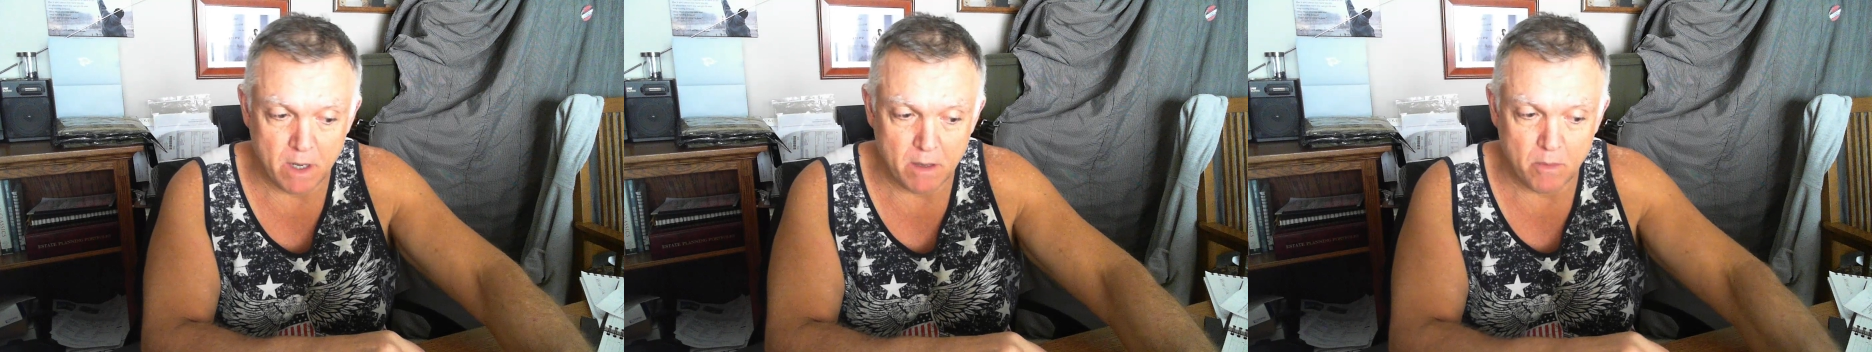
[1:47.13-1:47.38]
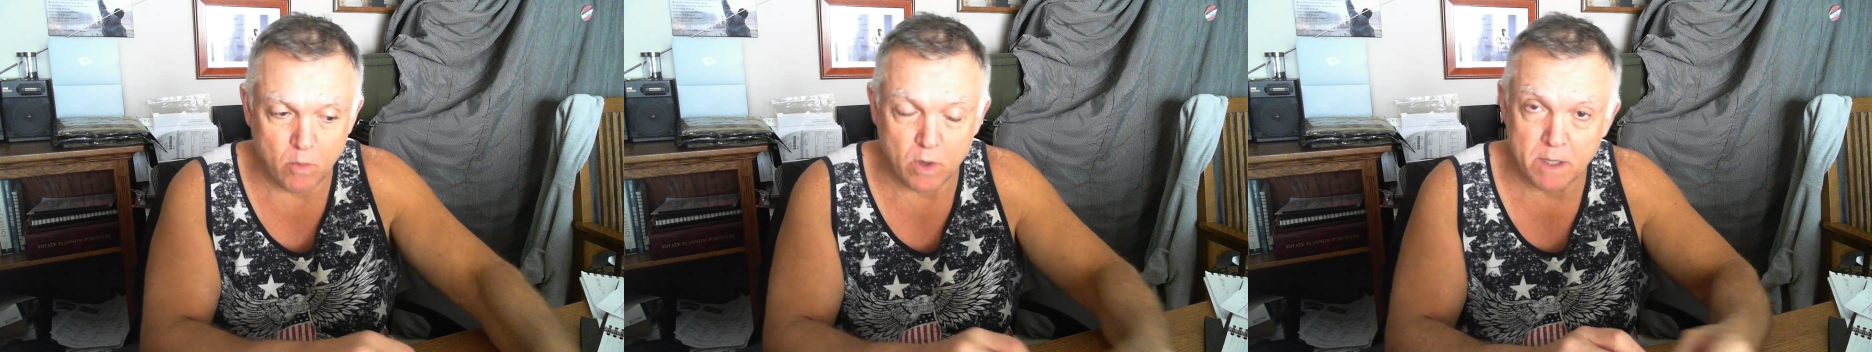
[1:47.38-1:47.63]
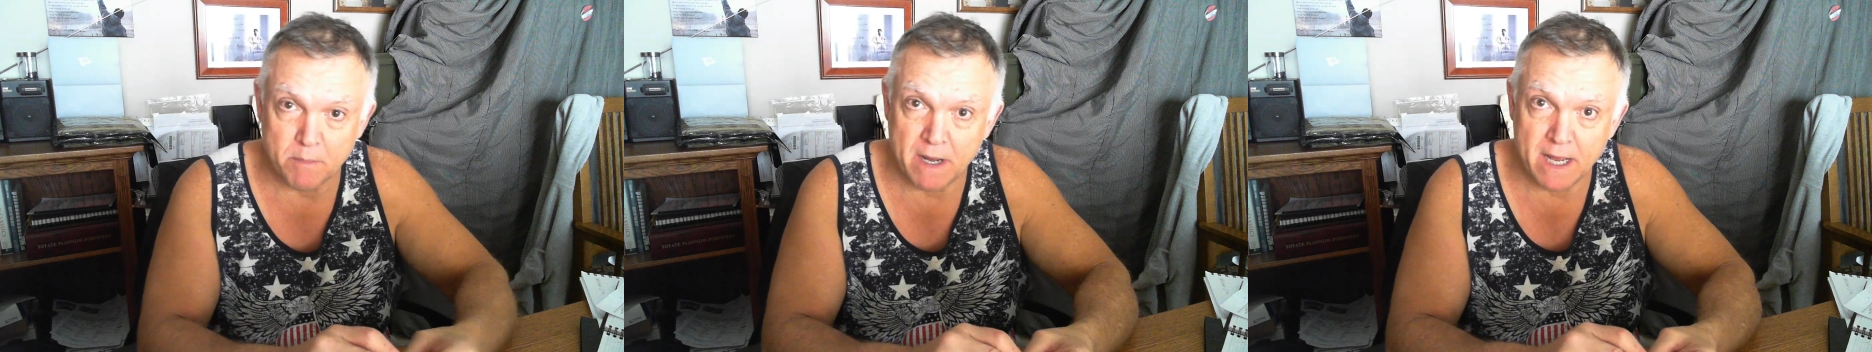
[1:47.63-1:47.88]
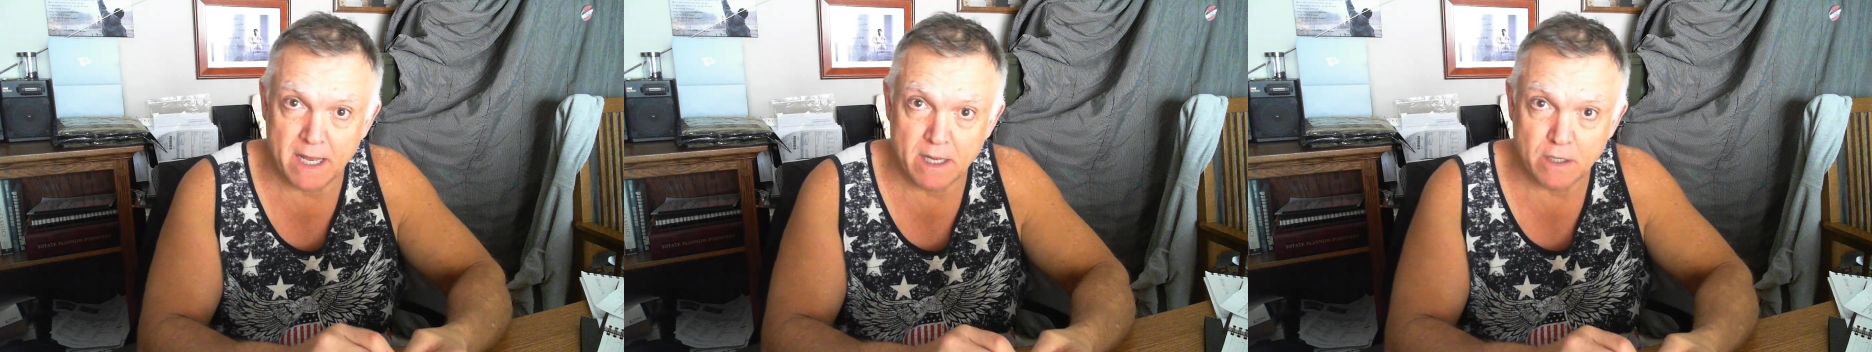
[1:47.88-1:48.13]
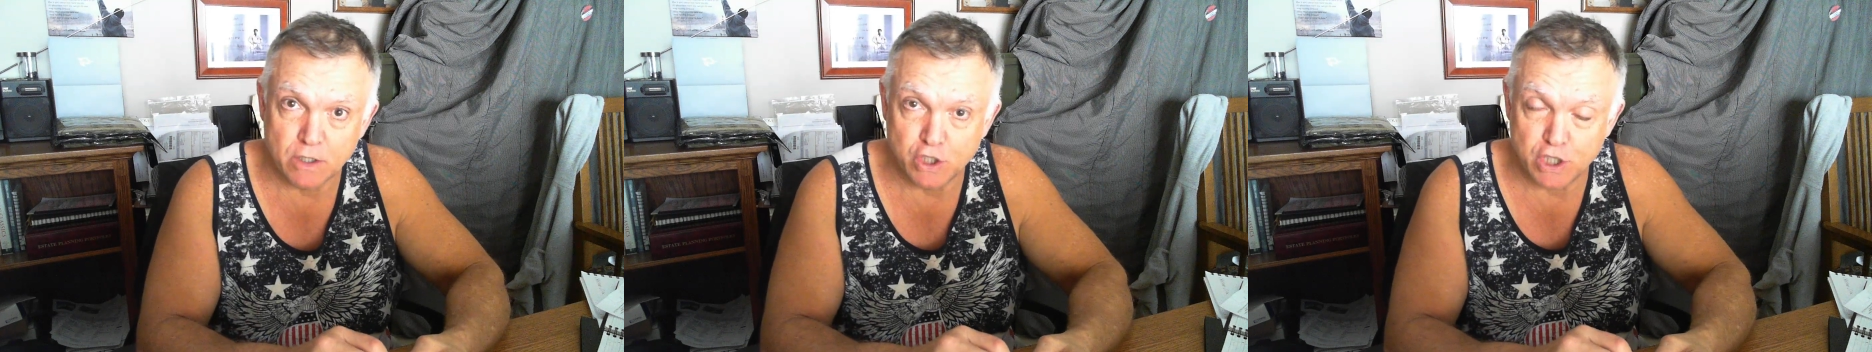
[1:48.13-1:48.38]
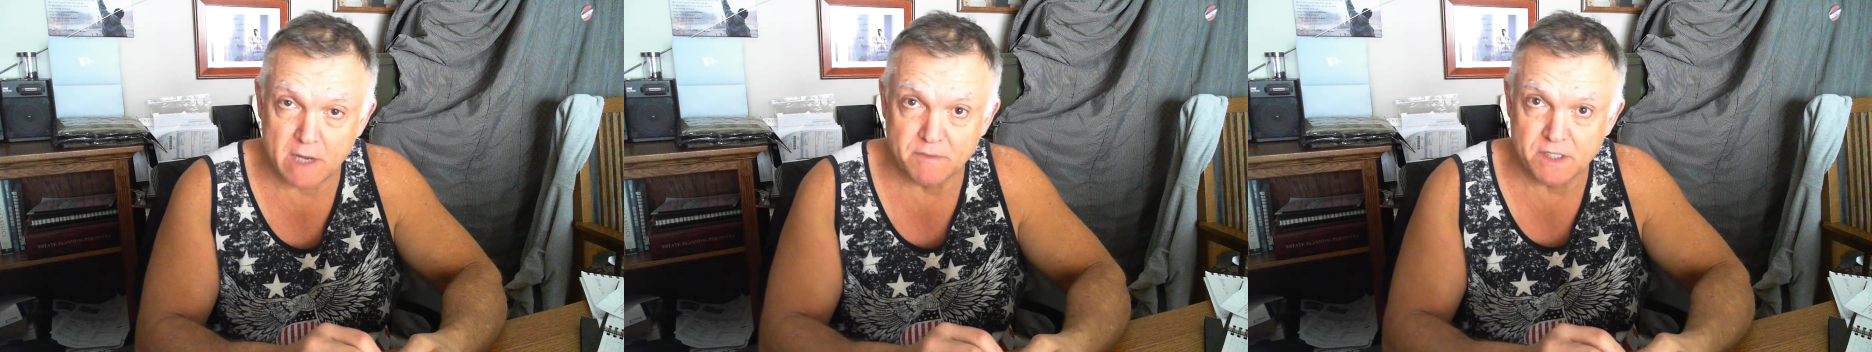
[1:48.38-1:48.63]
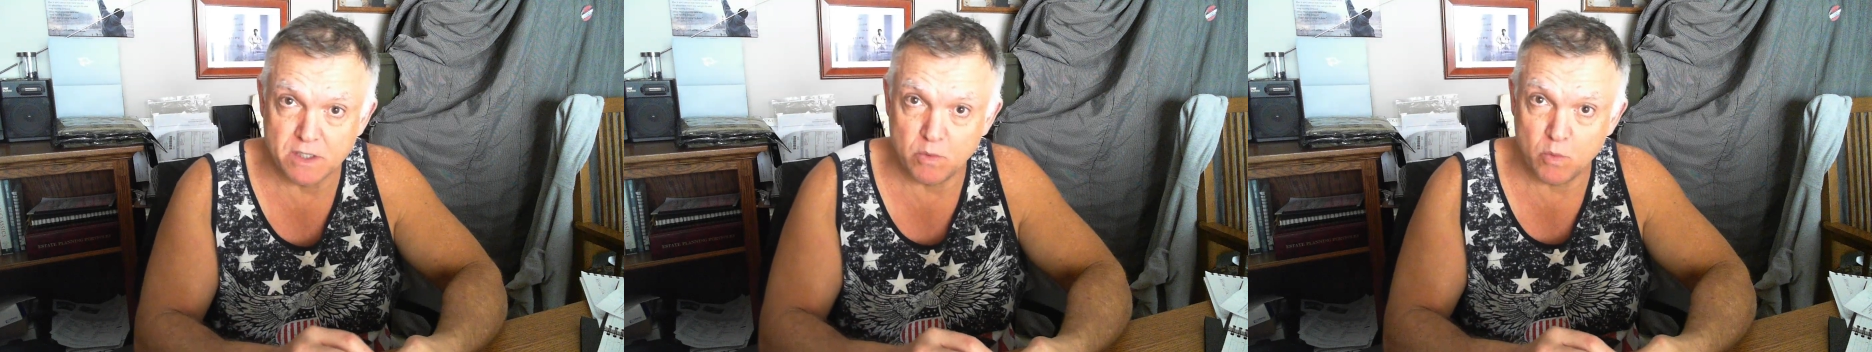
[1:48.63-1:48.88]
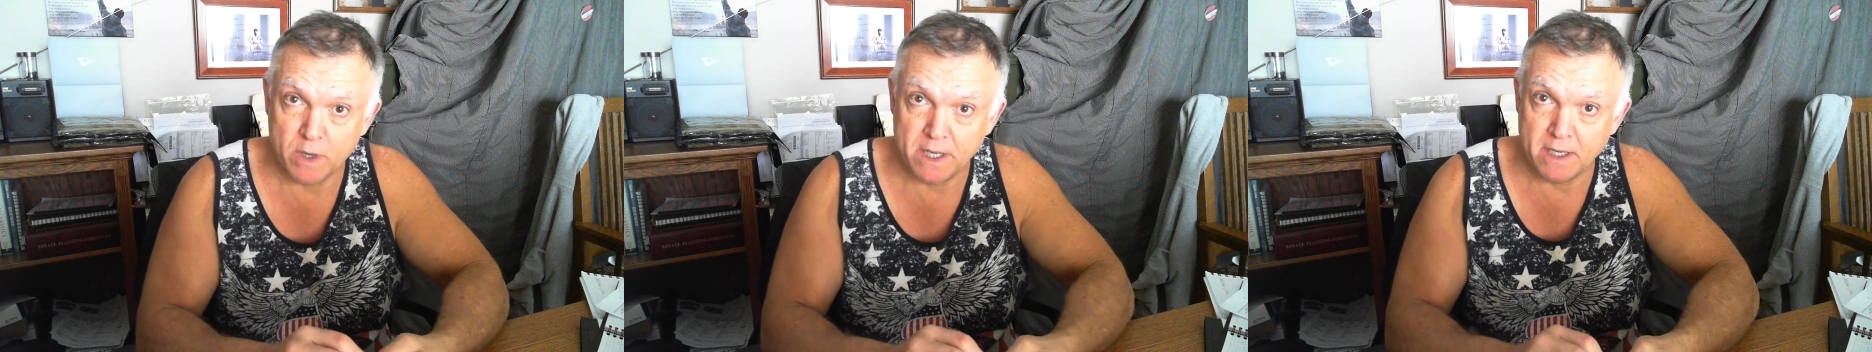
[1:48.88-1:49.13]
one of my chefs
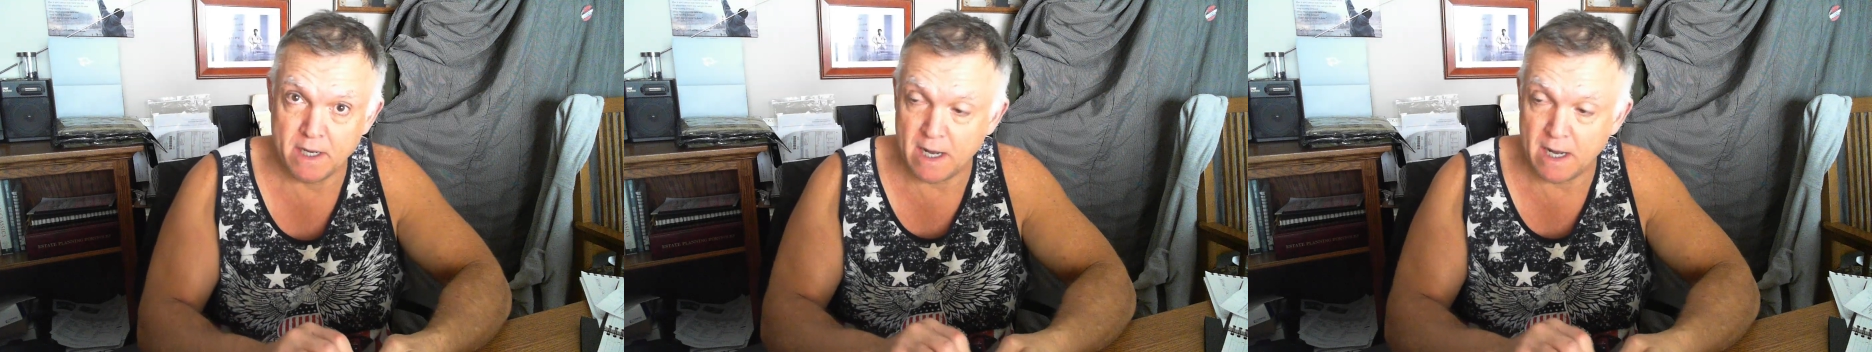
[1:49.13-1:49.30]
when